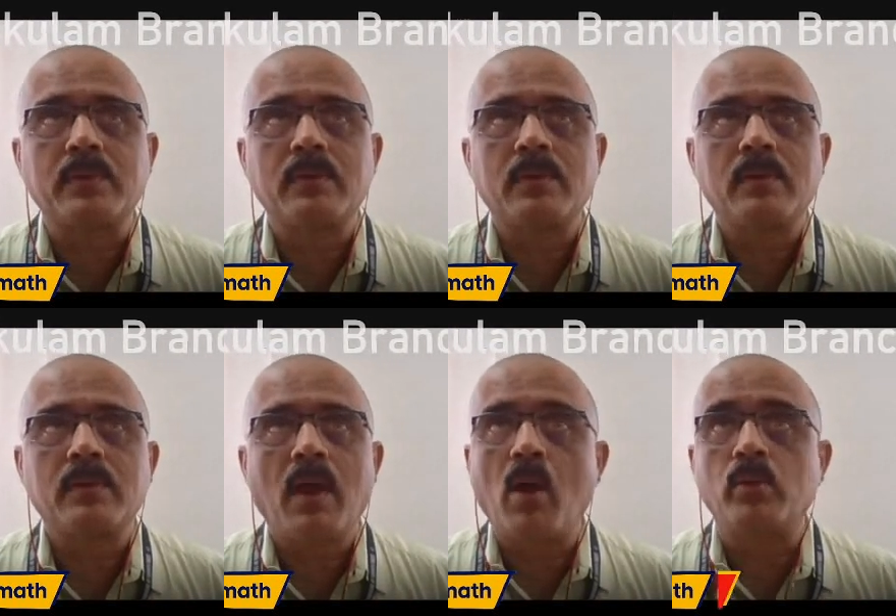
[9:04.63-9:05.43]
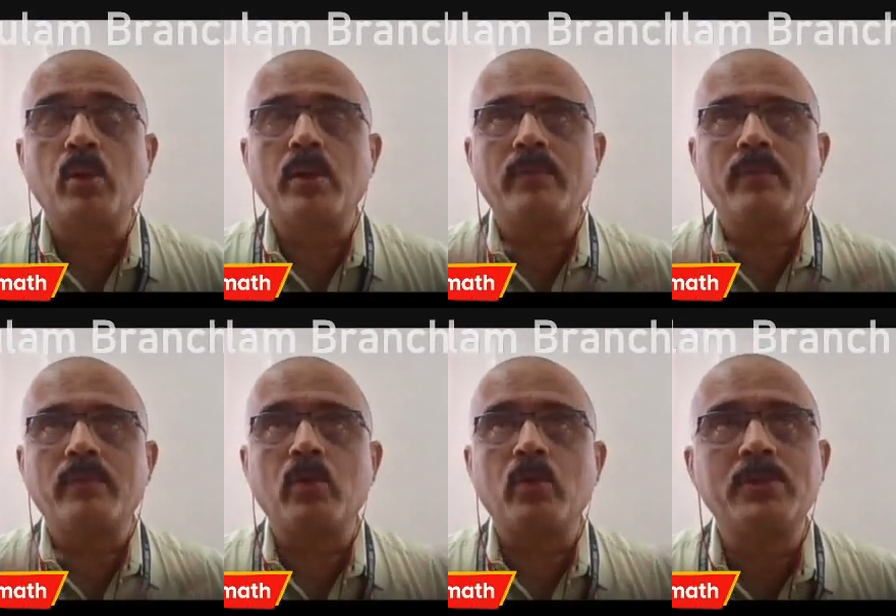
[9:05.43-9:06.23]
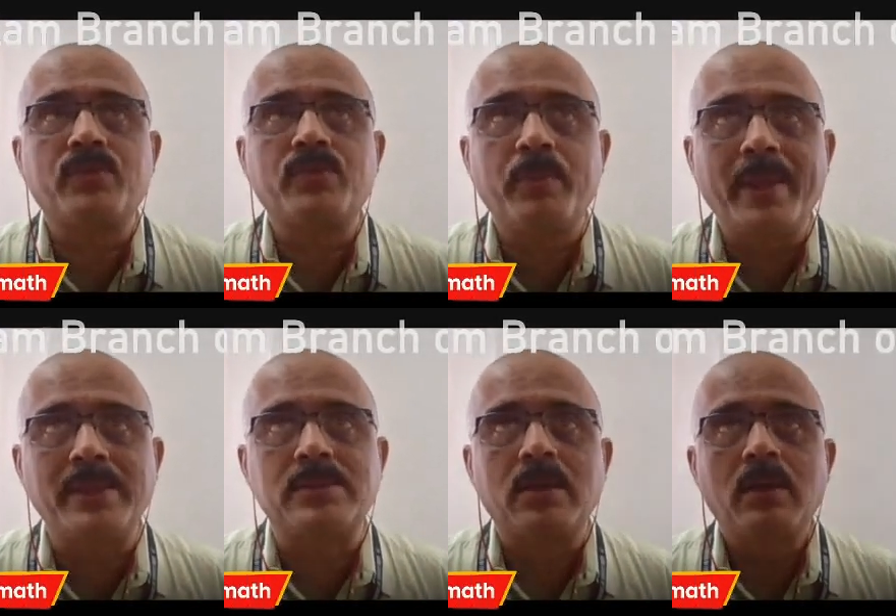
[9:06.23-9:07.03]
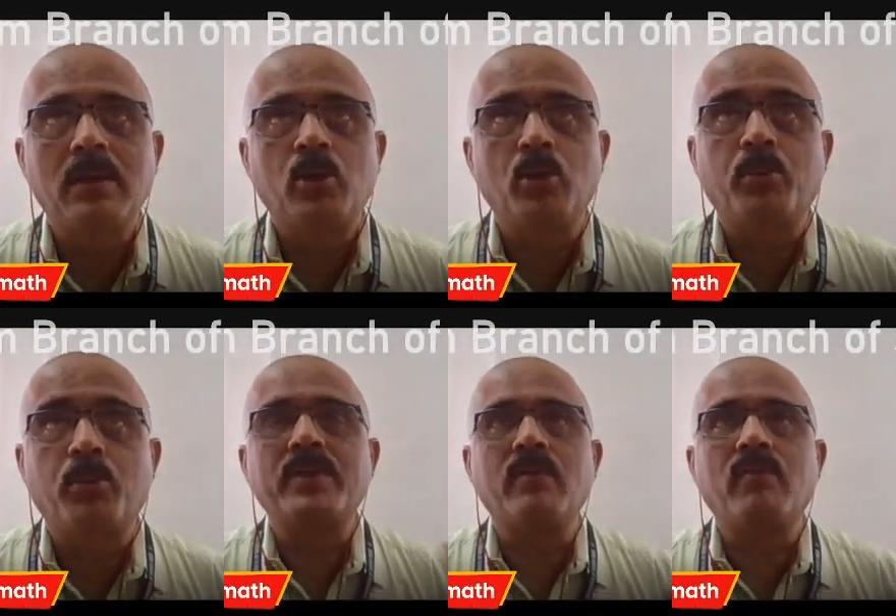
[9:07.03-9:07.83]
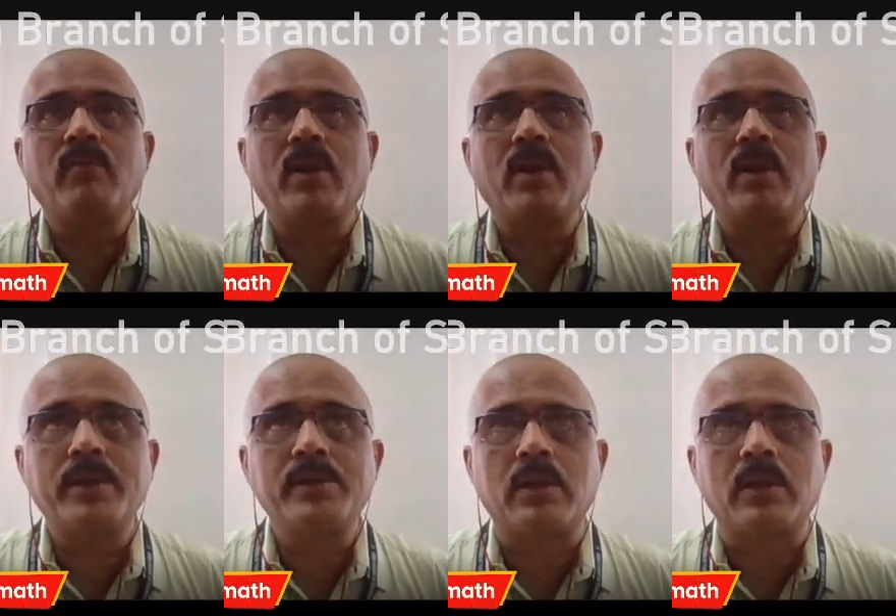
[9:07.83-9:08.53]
How? They don't have so much of space to put everything in one location.